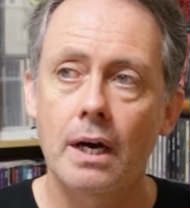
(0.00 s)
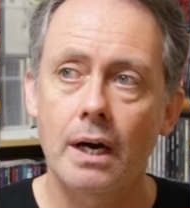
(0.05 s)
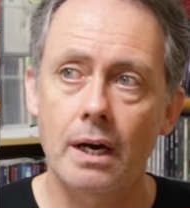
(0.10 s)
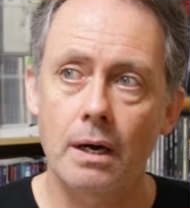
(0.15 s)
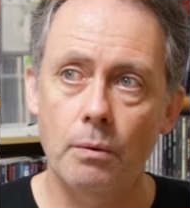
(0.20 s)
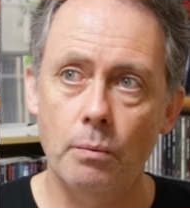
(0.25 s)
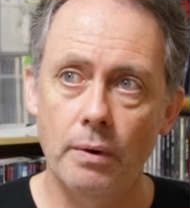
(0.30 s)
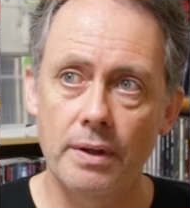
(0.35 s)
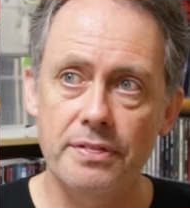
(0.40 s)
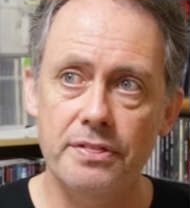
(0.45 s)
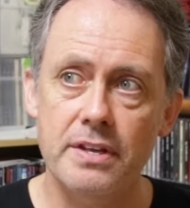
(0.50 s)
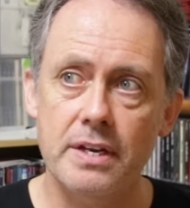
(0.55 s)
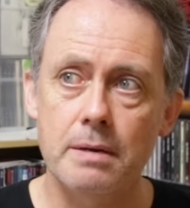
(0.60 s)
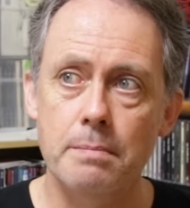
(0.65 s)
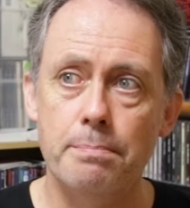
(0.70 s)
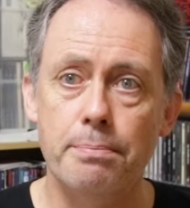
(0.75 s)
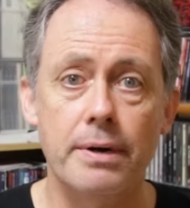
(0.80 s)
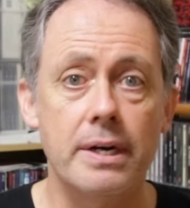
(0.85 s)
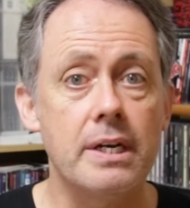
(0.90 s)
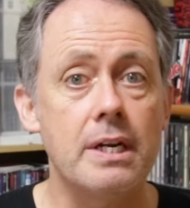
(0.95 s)
One
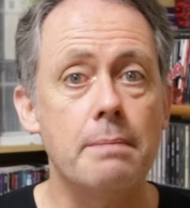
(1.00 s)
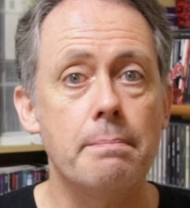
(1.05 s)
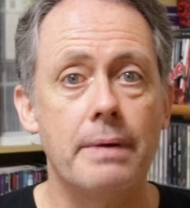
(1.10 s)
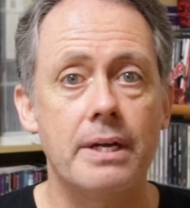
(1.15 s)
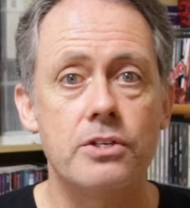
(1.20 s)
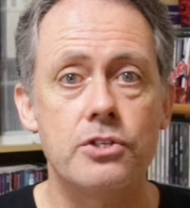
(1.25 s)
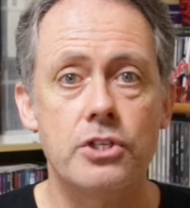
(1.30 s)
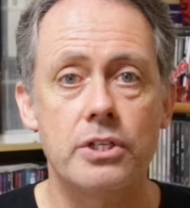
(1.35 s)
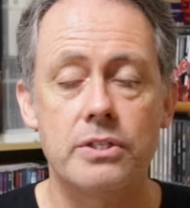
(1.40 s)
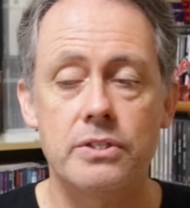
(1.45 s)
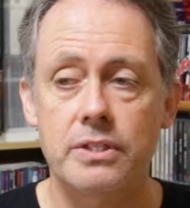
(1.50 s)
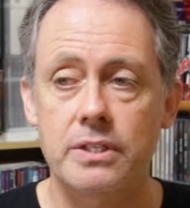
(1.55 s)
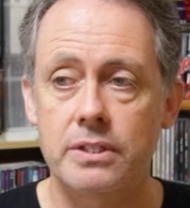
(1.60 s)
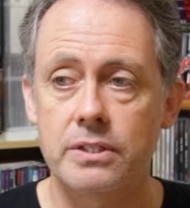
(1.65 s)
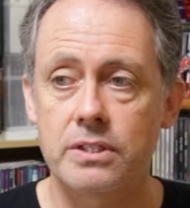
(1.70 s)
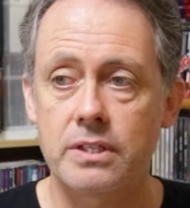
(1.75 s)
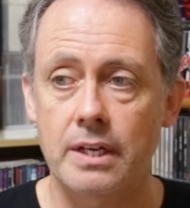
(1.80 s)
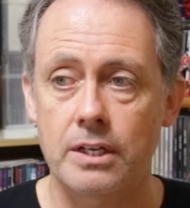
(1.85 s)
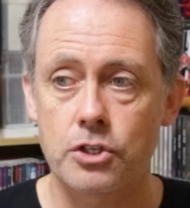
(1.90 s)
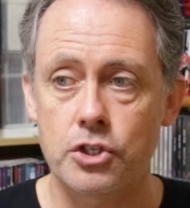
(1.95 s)
thing Brittany mentions
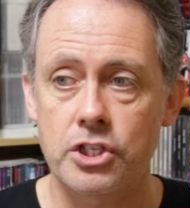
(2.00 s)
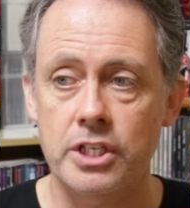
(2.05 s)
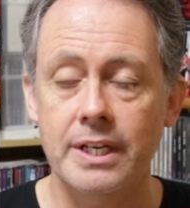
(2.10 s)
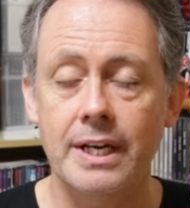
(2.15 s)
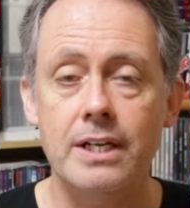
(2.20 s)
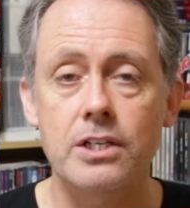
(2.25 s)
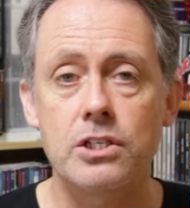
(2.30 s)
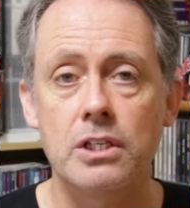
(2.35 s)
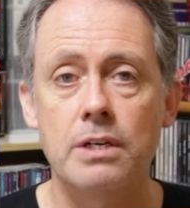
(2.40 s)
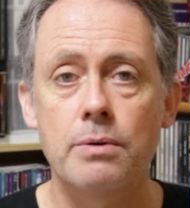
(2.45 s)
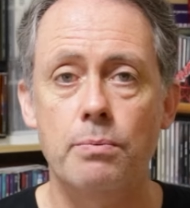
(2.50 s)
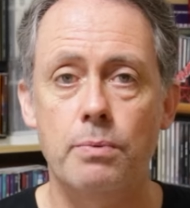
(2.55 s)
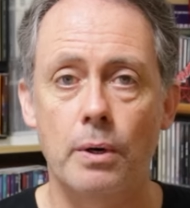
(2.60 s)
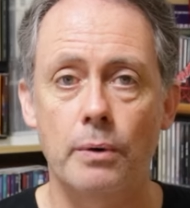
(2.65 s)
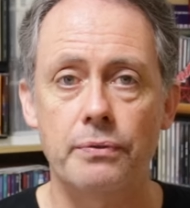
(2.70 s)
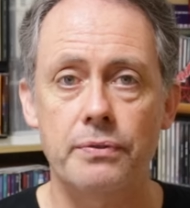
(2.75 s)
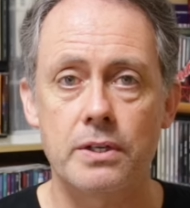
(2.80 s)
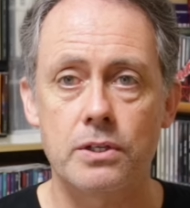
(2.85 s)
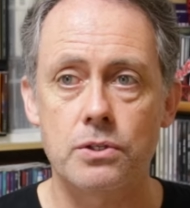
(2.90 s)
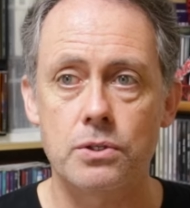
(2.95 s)
is that she actually
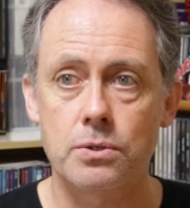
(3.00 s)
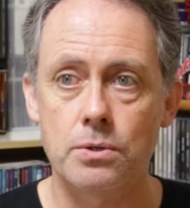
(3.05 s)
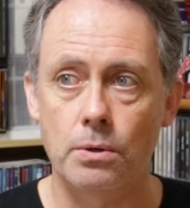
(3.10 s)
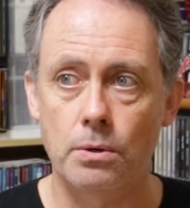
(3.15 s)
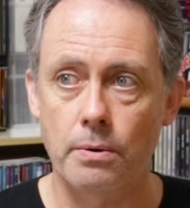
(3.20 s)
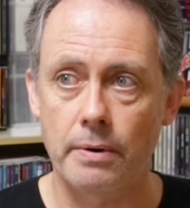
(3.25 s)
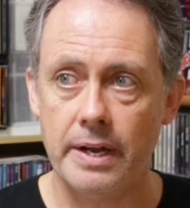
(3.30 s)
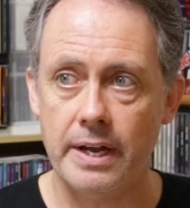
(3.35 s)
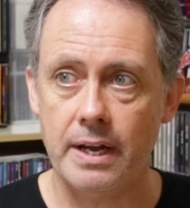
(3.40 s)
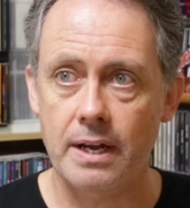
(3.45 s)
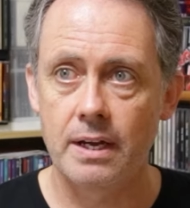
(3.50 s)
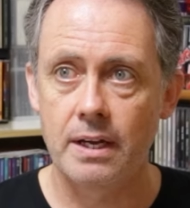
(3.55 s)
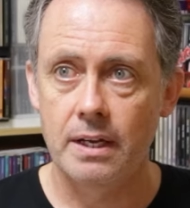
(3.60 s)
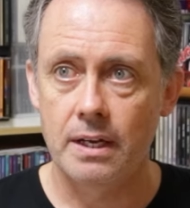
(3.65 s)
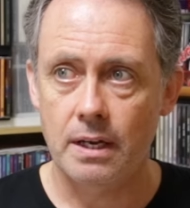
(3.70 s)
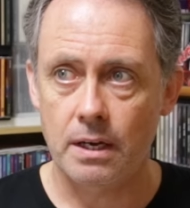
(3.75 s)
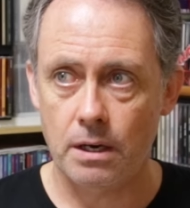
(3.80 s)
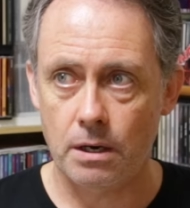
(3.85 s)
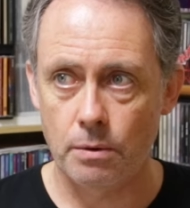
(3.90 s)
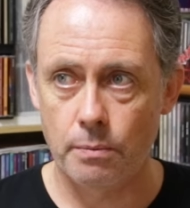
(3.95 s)
wrote this story
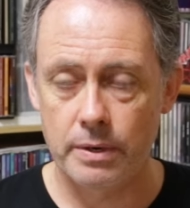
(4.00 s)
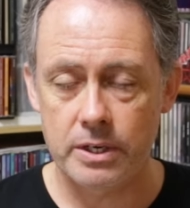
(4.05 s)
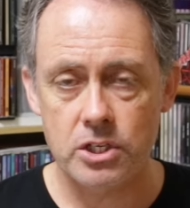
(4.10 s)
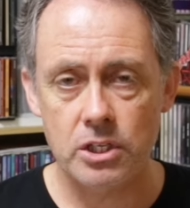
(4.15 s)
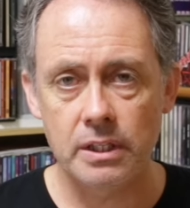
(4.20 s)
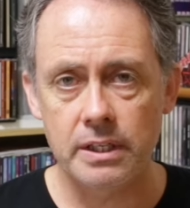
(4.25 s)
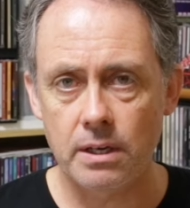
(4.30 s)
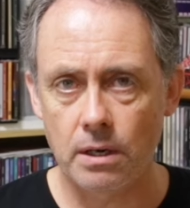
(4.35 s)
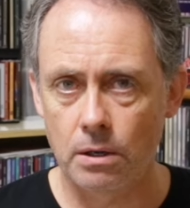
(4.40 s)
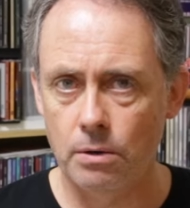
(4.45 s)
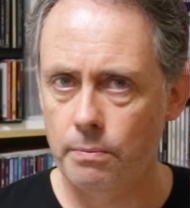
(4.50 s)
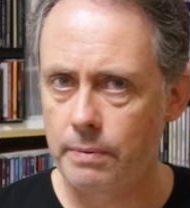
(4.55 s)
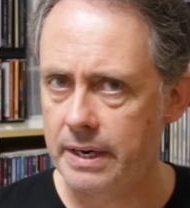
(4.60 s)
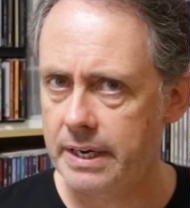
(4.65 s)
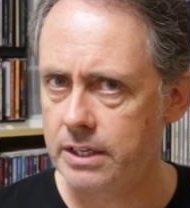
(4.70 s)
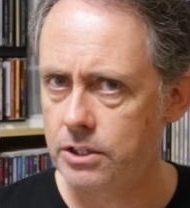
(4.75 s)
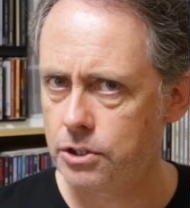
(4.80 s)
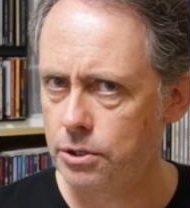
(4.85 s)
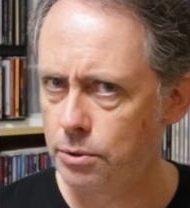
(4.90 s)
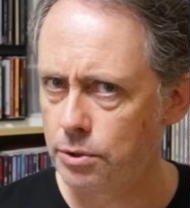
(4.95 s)
originally
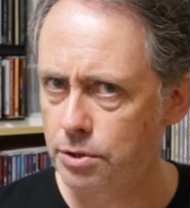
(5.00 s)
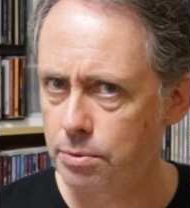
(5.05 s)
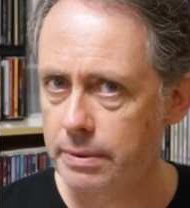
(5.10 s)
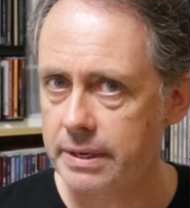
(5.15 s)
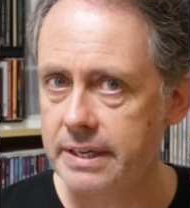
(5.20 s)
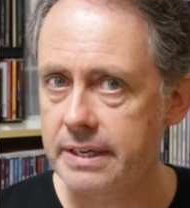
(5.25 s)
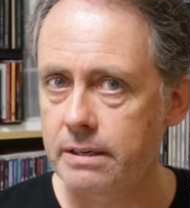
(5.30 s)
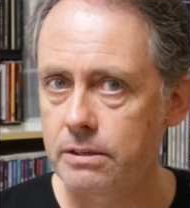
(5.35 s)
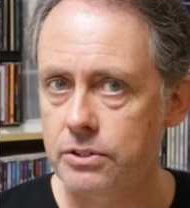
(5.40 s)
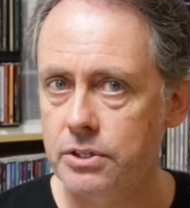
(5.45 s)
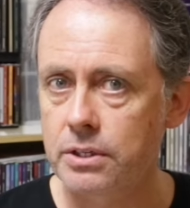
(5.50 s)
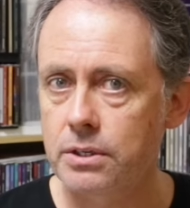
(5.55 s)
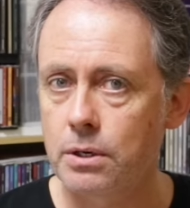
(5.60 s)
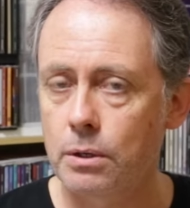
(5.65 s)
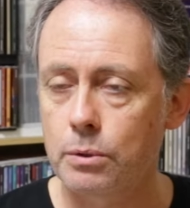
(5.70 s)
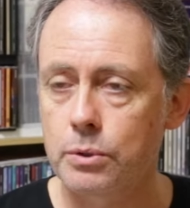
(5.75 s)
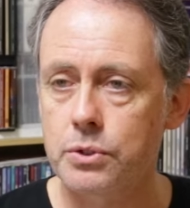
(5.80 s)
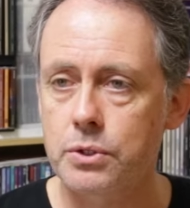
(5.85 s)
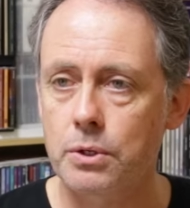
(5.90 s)
already 2-3 years ago,